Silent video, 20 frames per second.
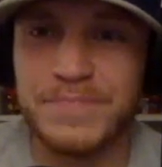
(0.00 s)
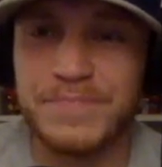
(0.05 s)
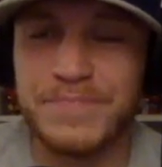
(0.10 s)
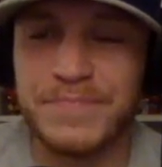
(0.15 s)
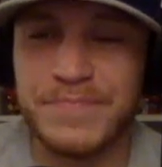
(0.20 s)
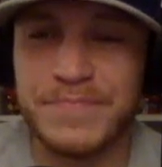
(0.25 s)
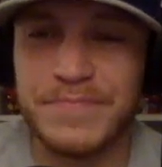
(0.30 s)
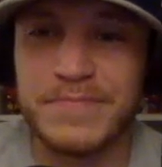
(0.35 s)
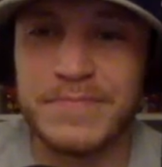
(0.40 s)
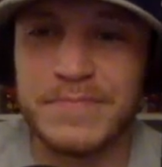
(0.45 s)

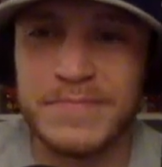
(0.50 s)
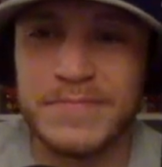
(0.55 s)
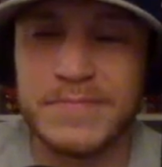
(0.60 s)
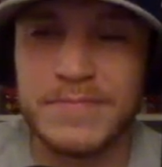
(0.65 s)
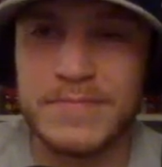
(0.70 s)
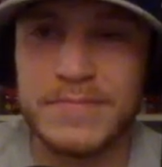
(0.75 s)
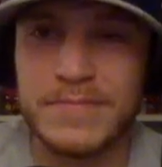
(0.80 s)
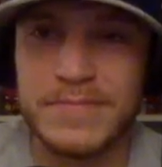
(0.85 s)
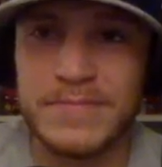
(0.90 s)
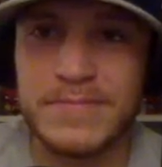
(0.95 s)

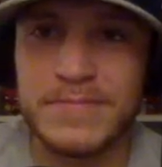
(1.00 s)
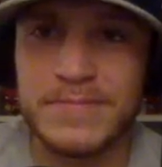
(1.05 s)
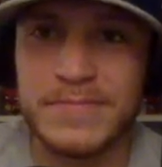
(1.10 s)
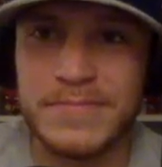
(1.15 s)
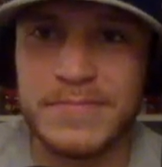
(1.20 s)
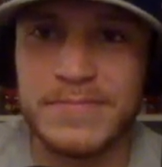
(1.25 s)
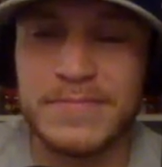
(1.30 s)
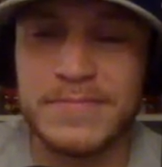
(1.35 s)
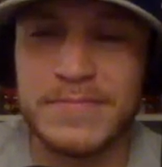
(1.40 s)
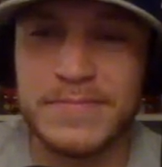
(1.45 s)

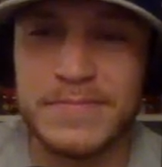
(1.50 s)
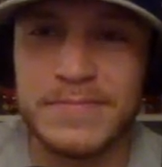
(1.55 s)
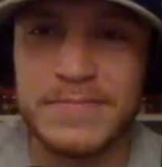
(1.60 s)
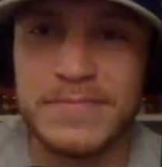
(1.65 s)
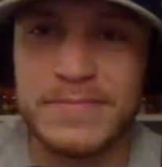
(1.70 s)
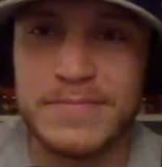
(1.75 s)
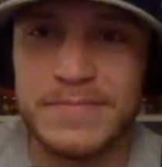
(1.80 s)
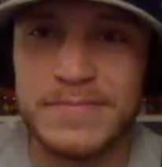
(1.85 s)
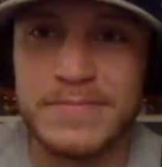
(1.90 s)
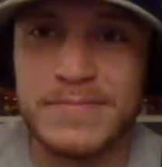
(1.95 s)

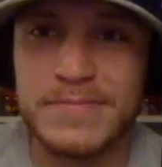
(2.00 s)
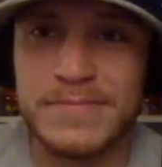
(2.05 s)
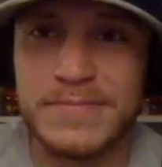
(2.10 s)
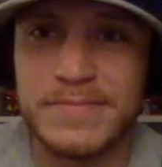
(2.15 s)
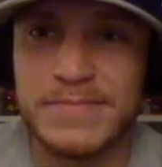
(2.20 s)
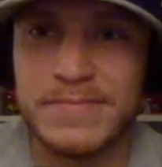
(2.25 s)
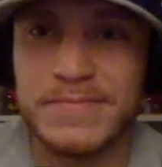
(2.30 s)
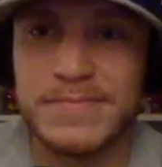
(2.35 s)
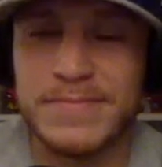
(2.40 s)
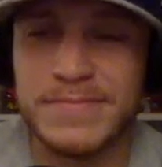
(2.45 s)

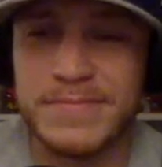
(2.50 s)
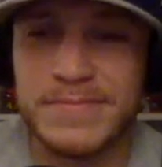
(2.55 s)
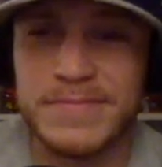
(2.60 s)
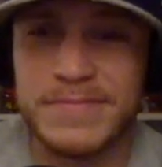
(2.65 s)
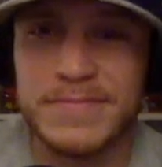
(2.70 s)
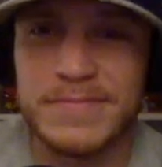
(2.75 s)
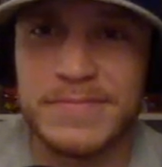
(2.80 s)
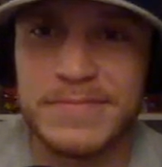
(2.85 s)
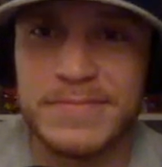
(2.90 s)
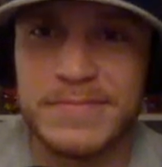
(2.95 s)

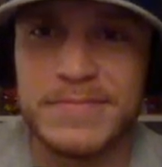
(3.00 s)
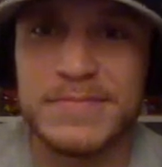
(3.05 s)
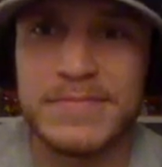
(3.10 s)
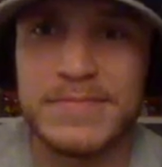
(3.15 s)
No words are spoken by the person on screen.